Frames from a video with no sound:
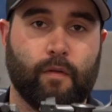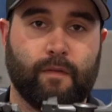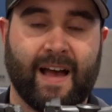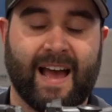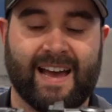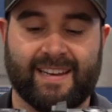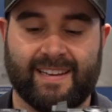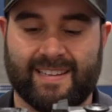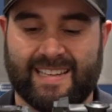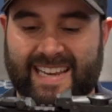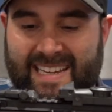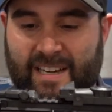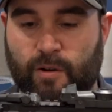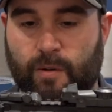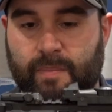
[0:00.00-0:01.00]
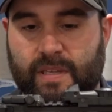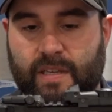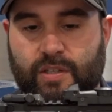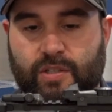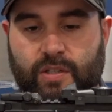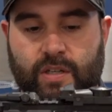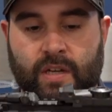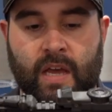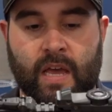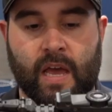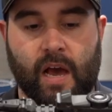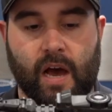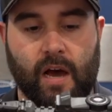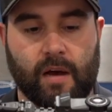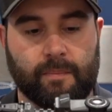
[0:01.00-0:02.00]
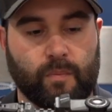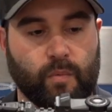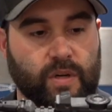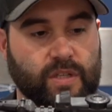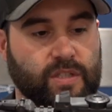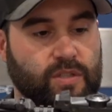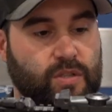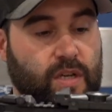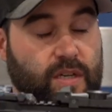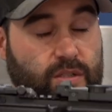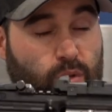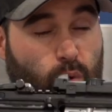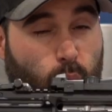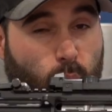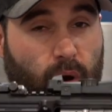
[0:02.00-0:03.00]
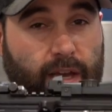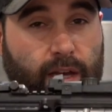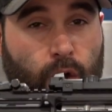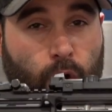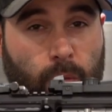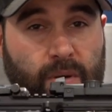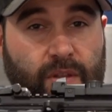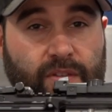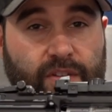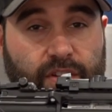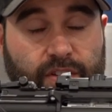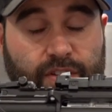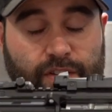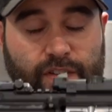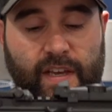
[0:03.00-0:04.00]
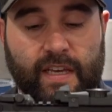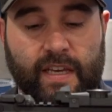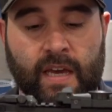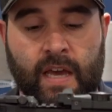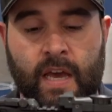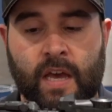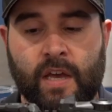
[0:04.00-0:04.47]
offhand in competition, which is quite common to see.